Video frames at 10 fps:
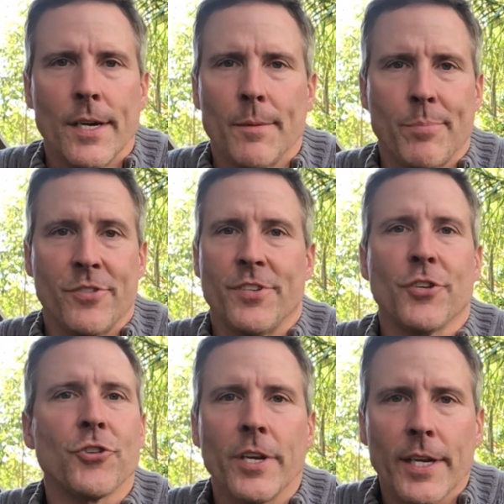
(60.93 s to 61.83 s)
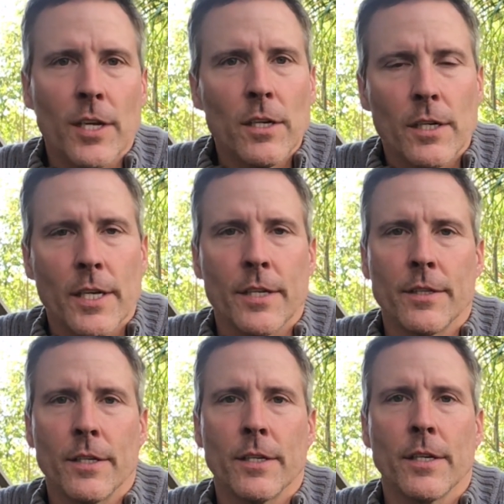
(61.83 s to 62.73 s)
positioning in
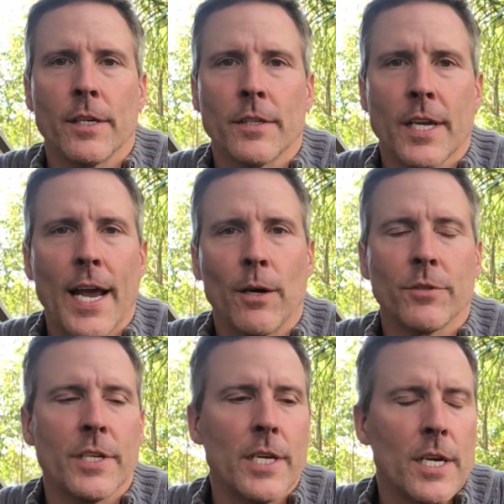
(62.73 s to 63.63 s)
the, in the county.